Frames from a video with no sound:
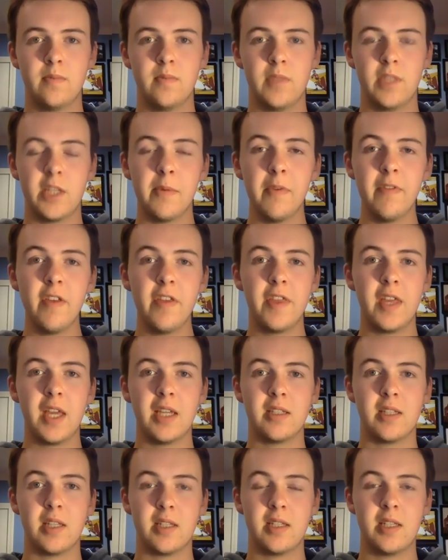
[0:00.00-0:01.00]
Some of the
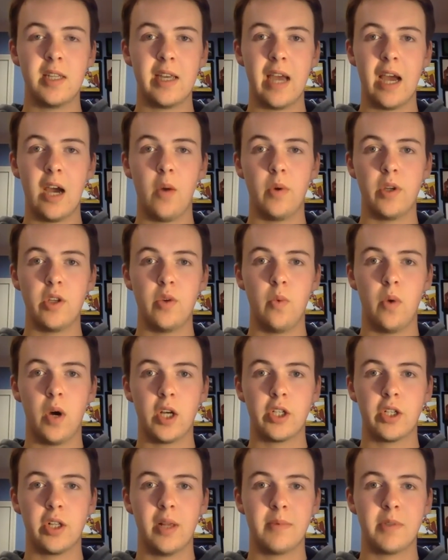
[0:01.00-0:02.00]
things that stick out when you
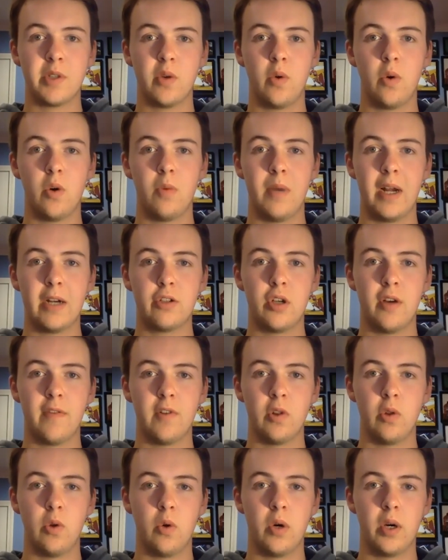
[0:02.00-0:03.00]
watch Clemson quarterback Trevor
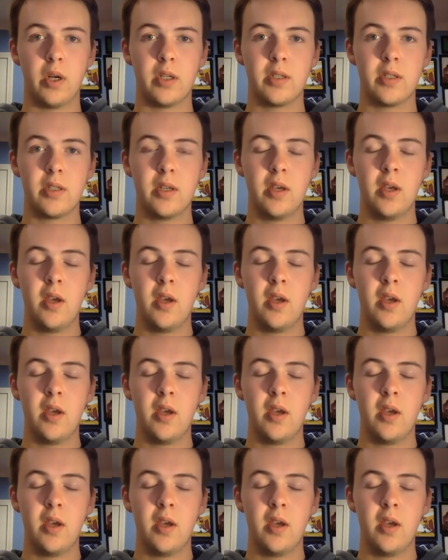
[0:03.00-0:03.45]
Lawrence